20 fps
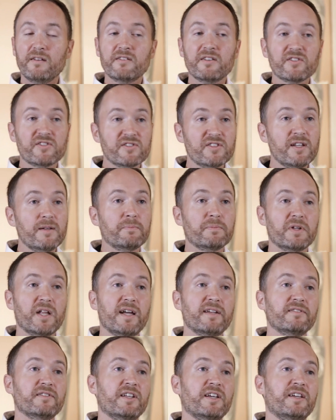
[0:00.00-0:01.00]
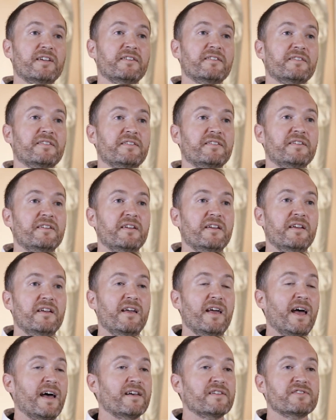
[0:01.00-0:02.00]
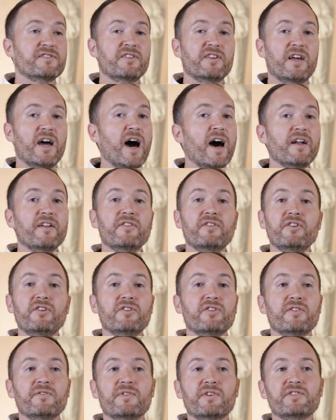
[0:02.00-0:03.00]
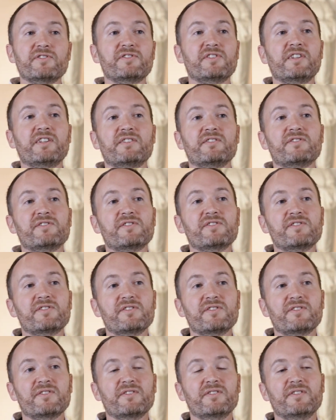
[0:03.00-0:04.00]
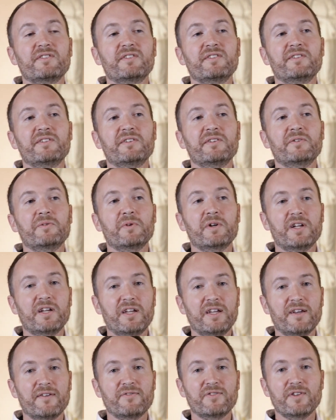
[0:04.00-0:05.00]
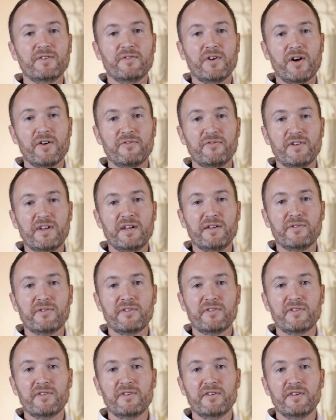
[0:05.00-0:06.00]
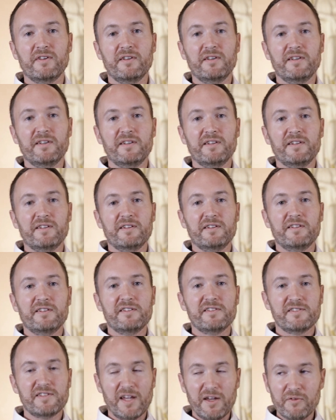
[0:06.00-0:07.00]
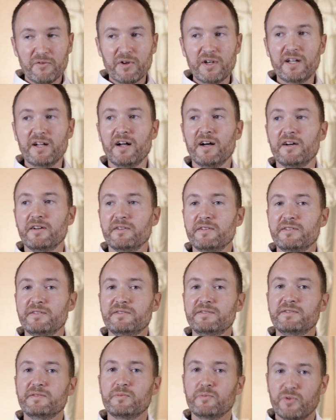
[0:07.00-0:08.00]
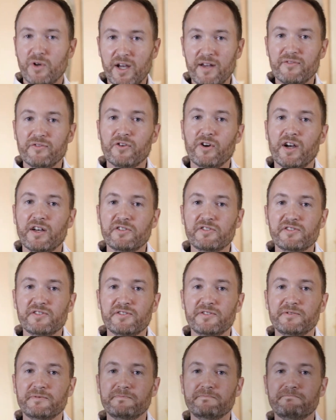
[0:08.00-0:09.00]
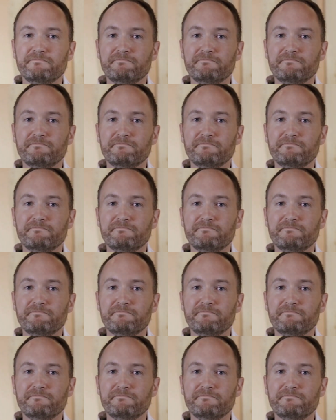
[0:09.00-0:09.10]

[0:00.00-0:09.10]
to see plainly, as the God of the universe sees, what a gift of our faith. Saint Rita, pray for us.